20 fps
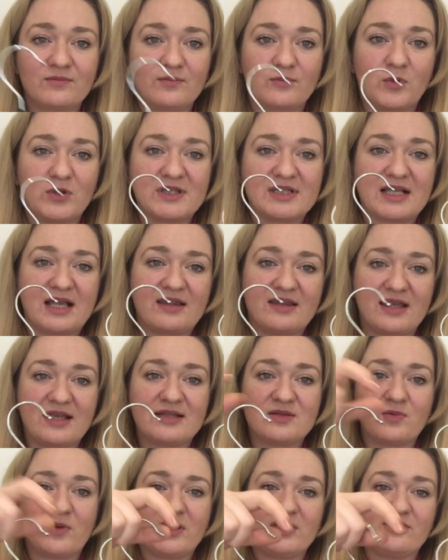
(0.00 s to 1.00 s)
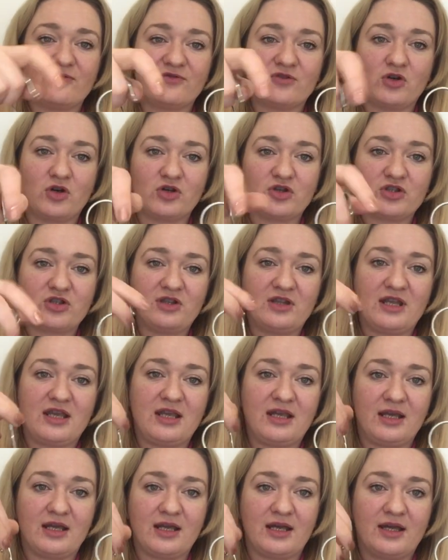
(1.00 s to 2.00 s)
ones like these where you've got
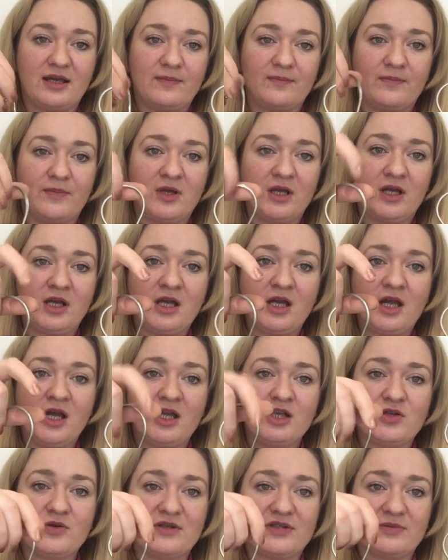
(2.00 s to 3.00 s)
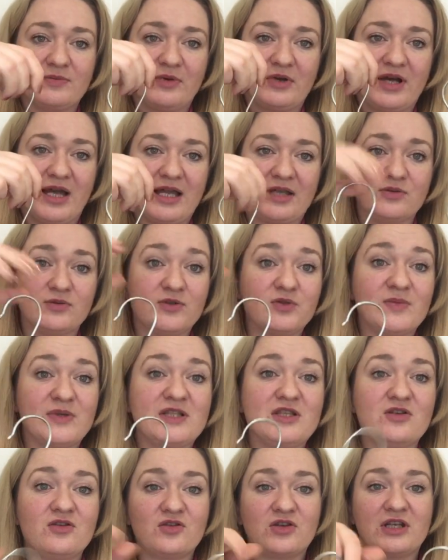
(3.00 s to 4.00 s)
the adjustable head, which
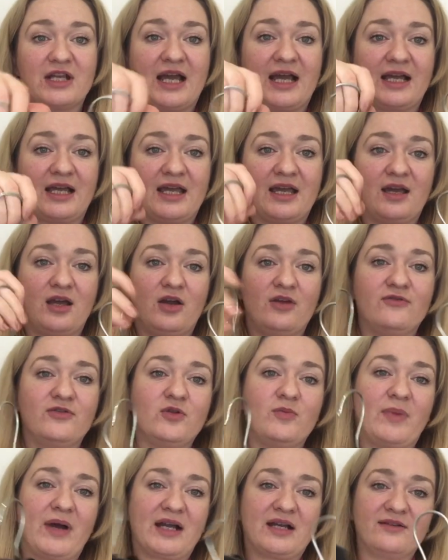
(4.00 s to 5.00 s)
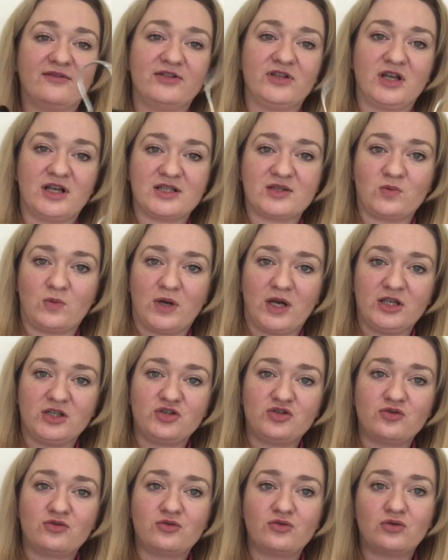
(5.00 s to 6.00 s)
means that you can hang it over the back of a nice white
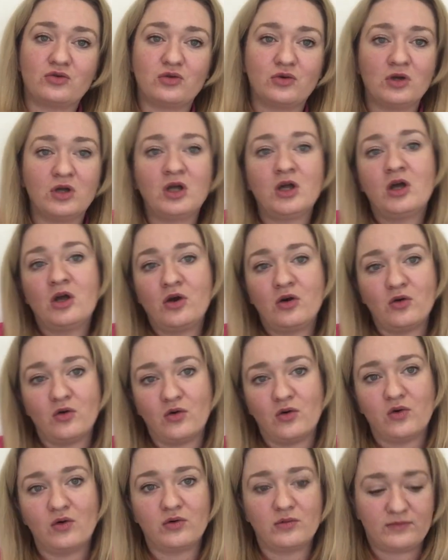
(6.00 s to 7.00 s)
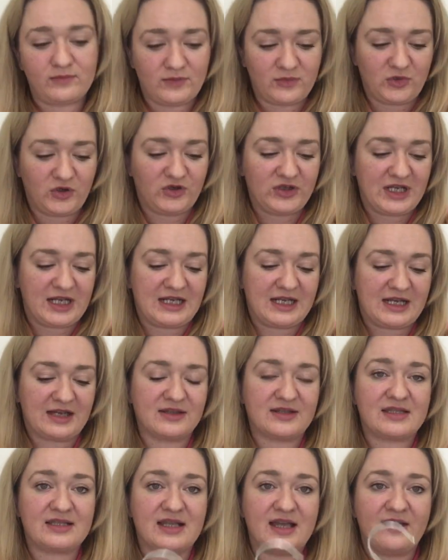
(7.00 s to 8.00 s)
door or on any
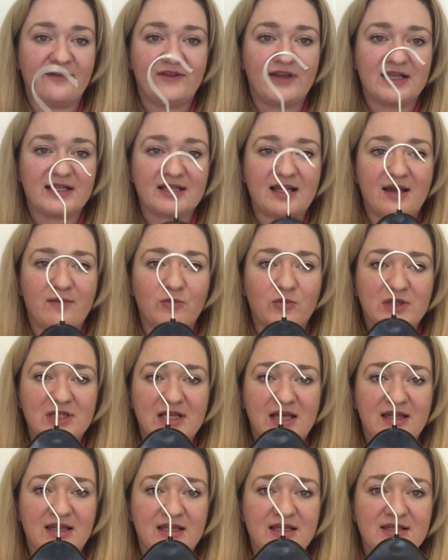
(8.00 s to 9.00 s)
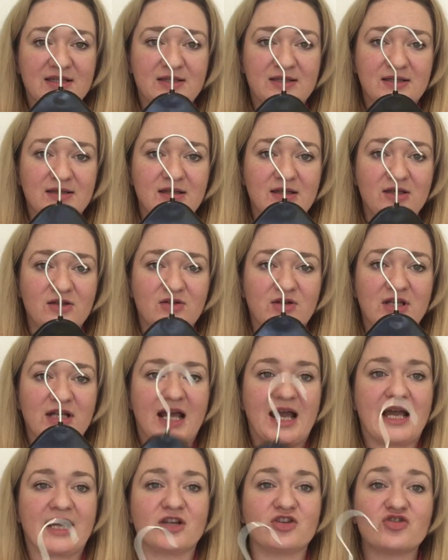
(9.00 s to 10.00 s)
other surface, and ones like these that you can
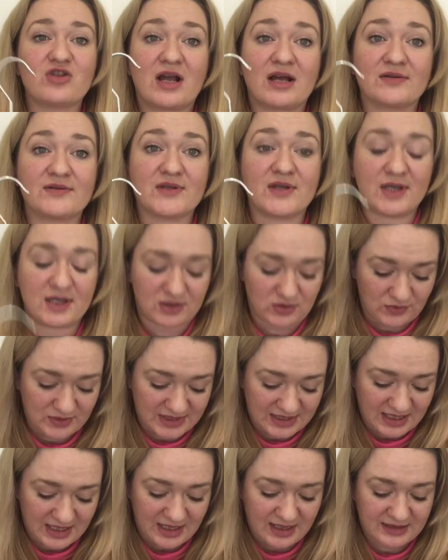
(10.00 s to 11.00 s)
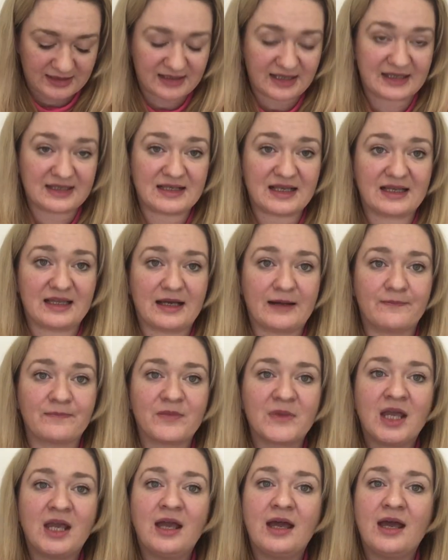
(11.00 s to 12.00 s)
hang trousers or skirts, things like
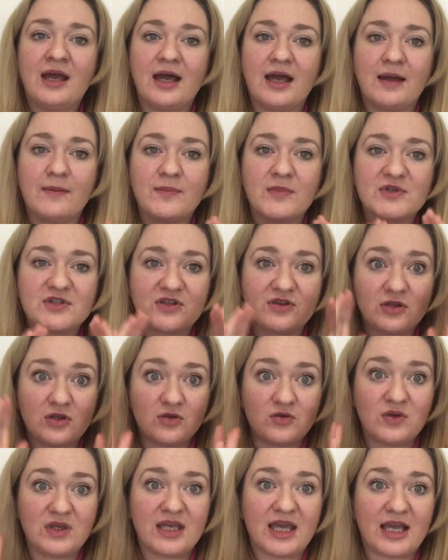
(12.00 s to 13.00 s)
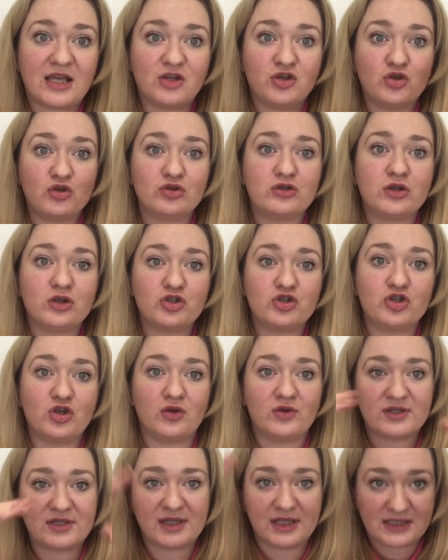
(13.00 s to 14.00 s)
that, so that you can get good
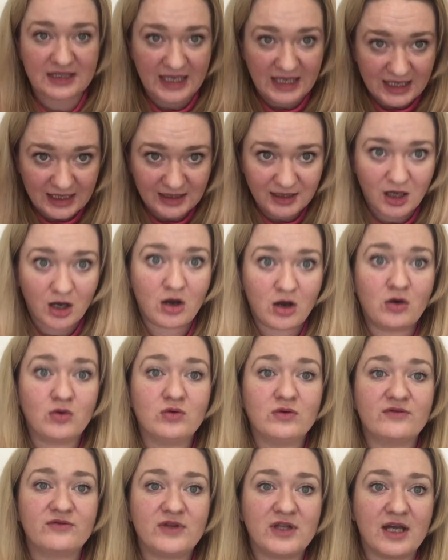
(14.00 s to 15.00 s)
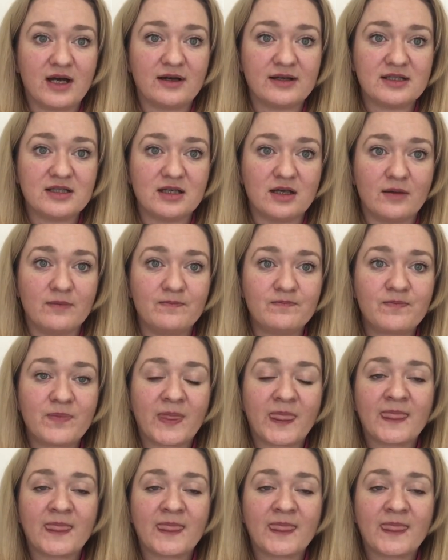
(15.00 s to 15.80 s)
shots that take in the whole of the item.